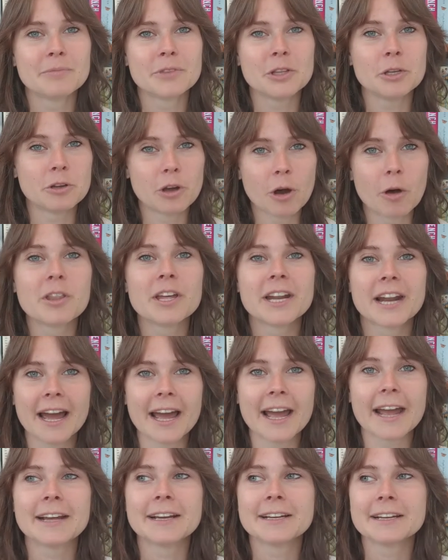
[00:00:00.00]
you know that
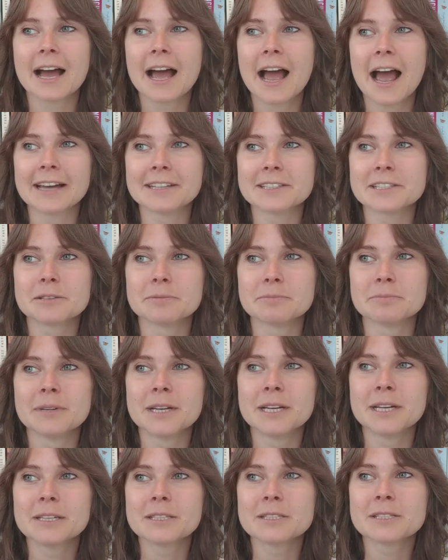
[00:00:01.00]
I had some
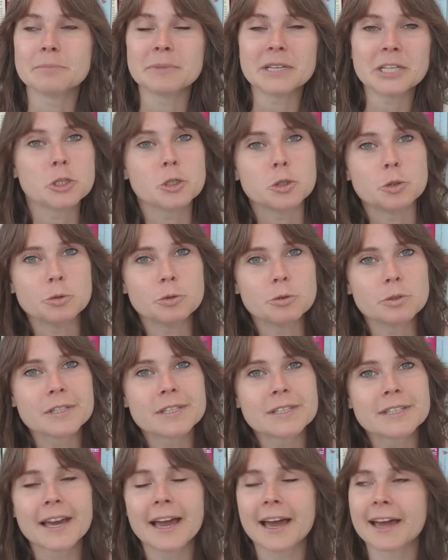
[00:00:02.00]

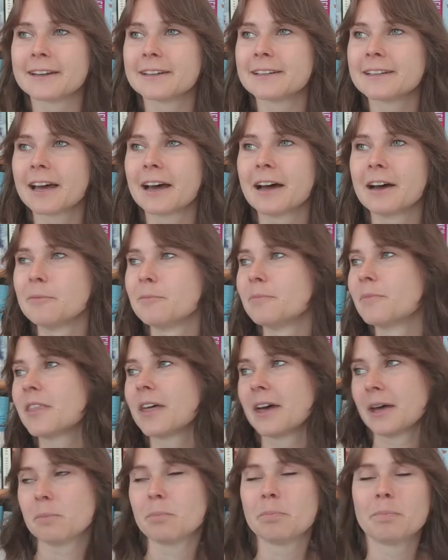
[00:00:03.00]
issues and
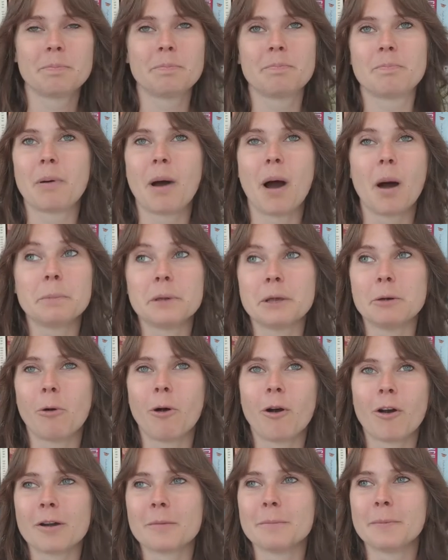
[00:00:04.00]
that Poppy
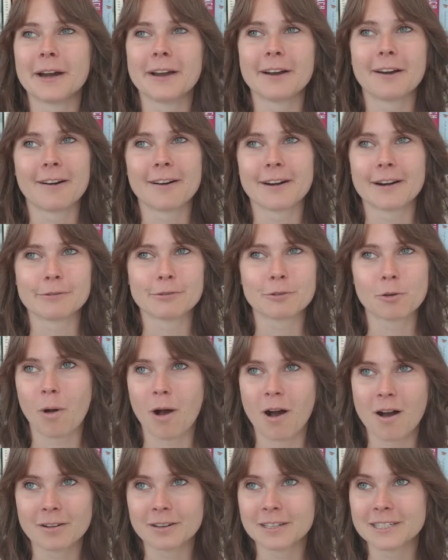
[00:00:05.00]
War by R.F.
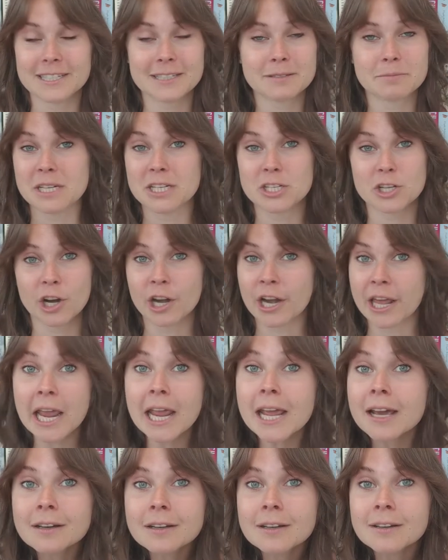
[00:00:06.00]
Kuang did me
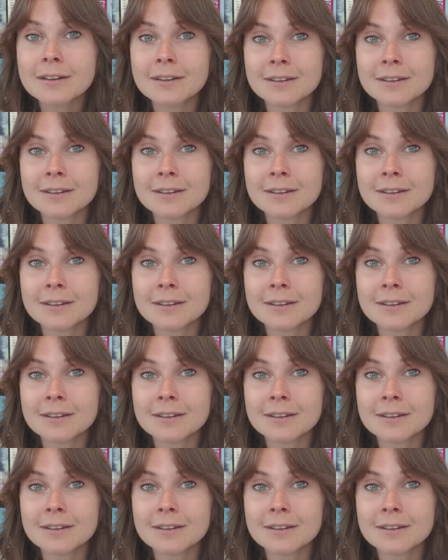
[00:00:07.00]
dirty.